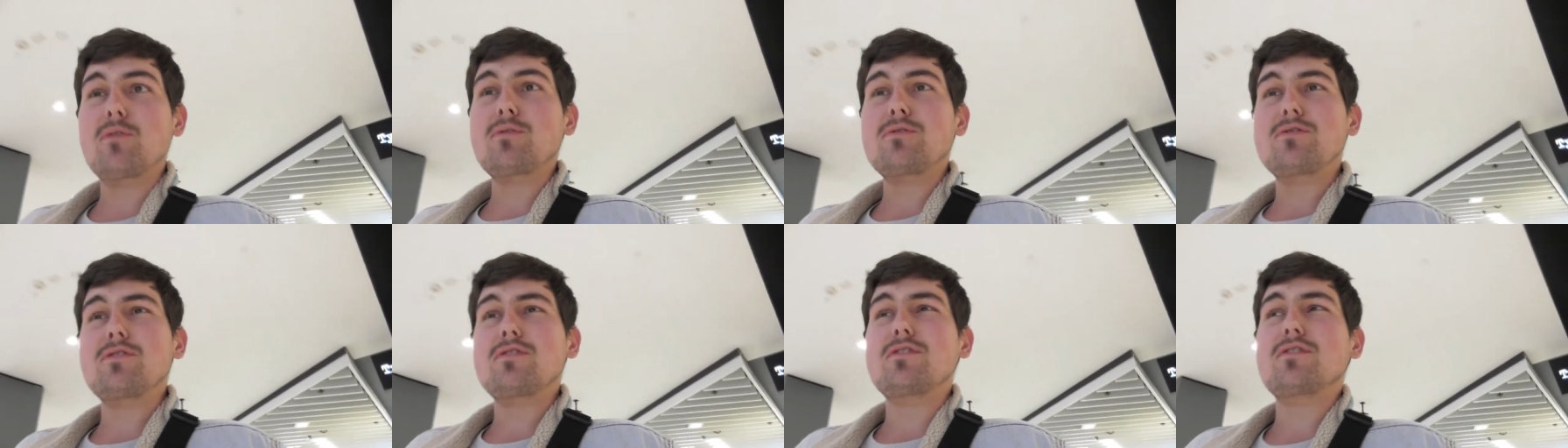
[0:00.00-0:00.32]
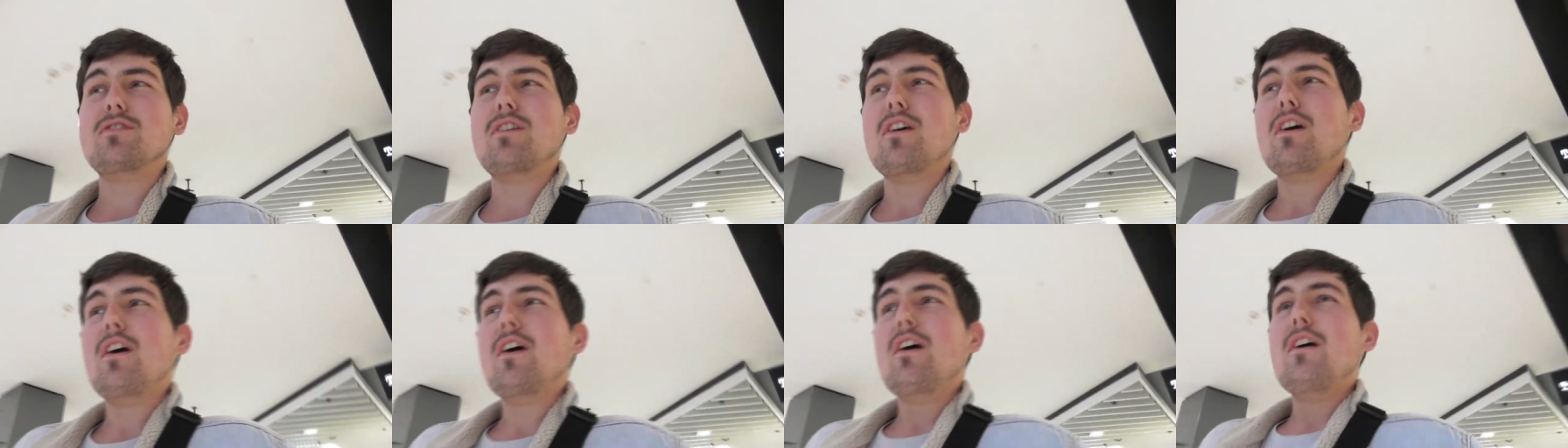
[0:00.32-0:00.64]
which
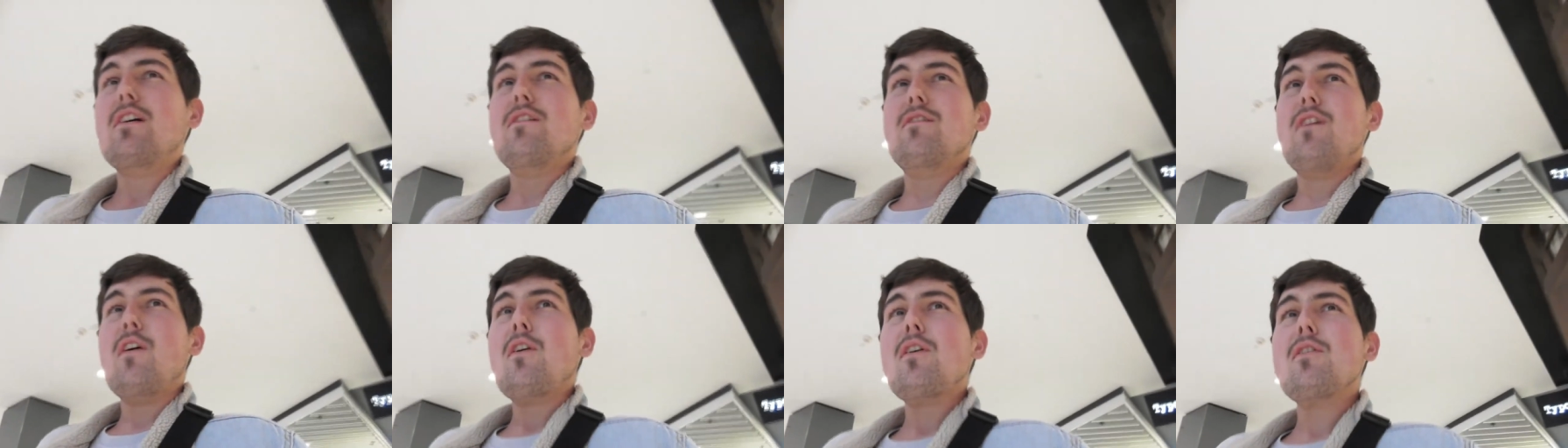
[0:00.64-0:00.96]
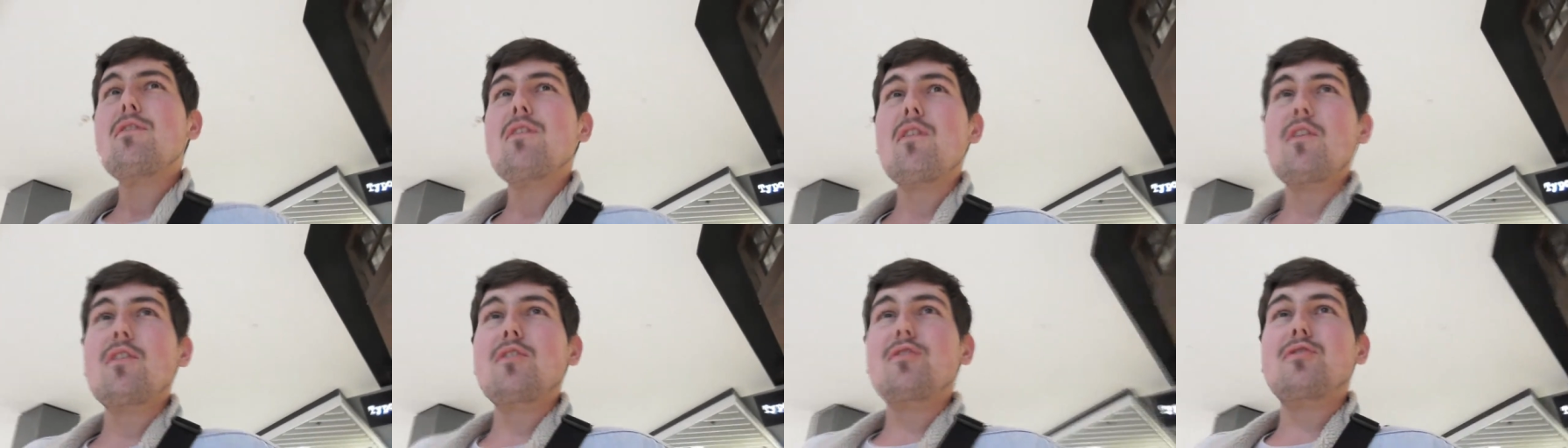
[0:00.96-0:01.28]
is
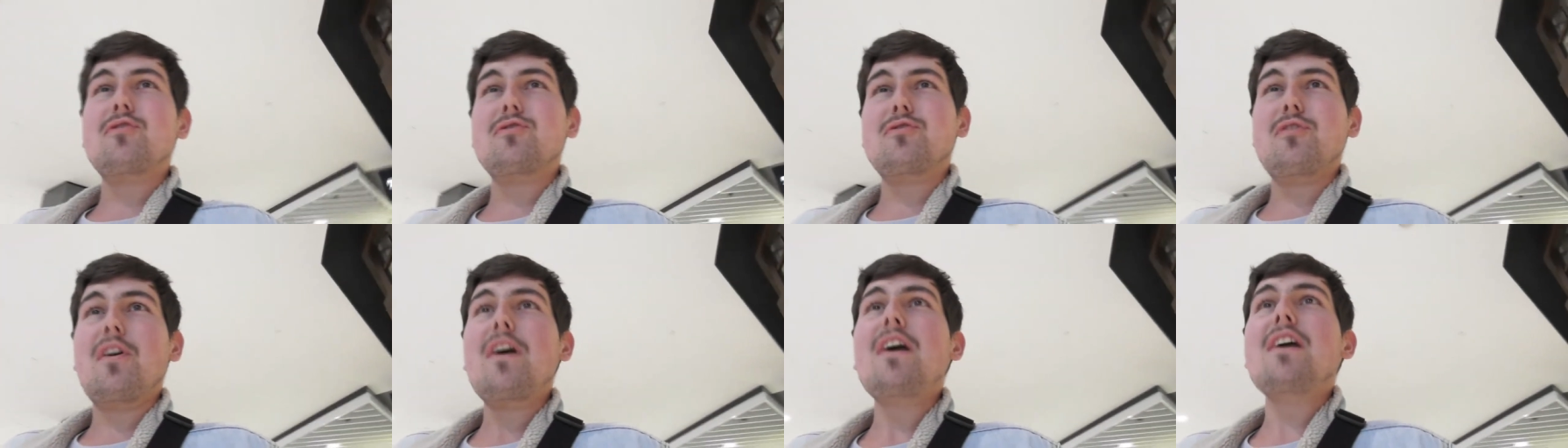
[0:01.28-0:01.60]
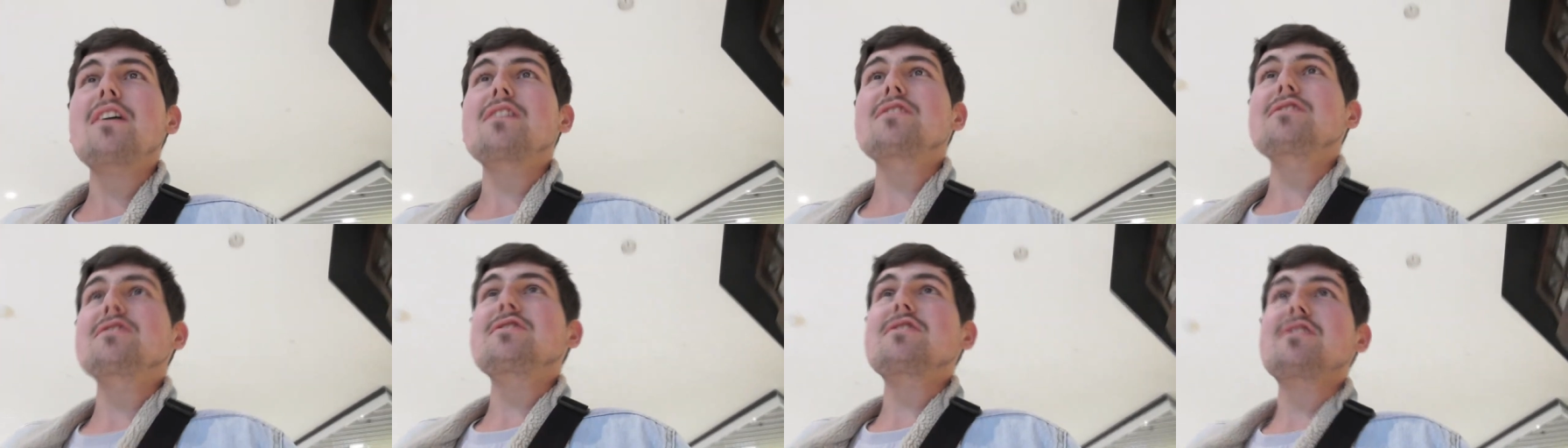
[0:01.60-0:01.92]
very, very
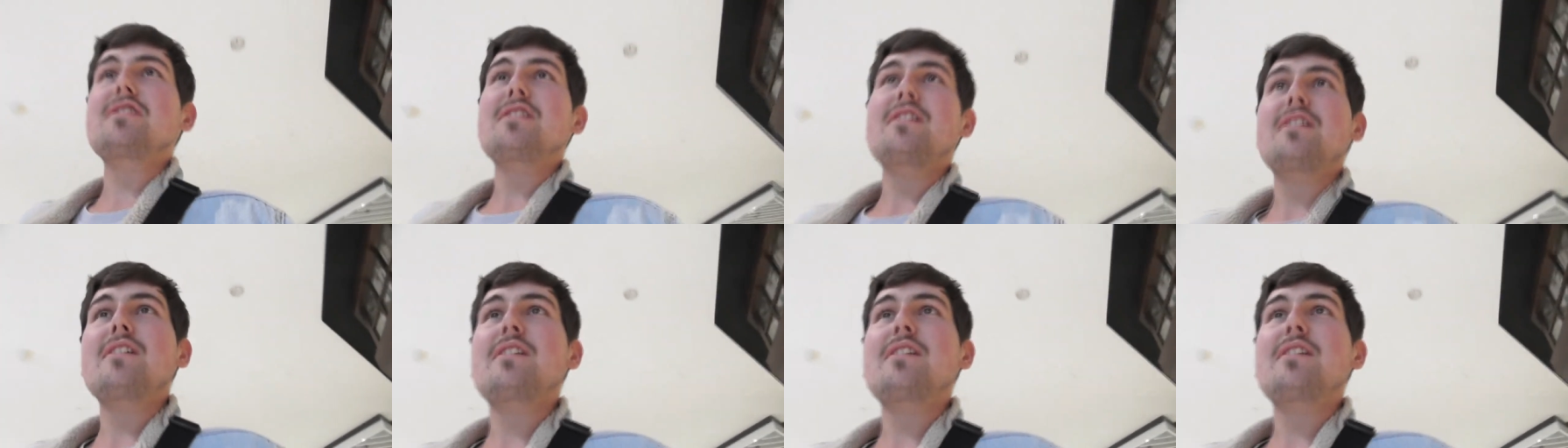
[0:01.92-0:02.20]
strange.